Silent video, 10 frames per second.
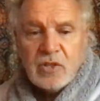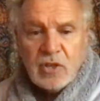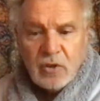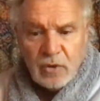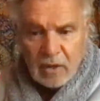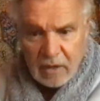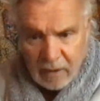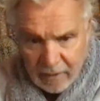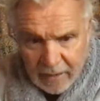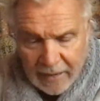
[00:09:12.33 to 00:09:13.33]
So
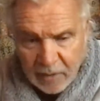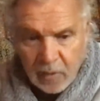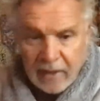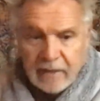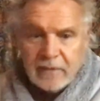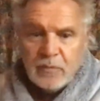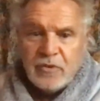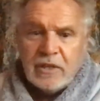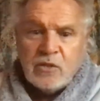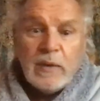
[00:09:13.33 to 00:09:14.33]
anyway,
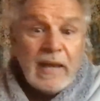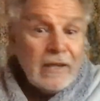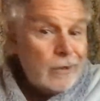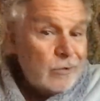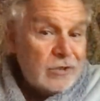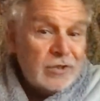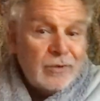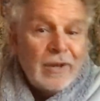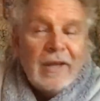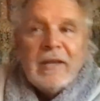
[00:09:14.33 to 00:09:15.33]
things we get used to.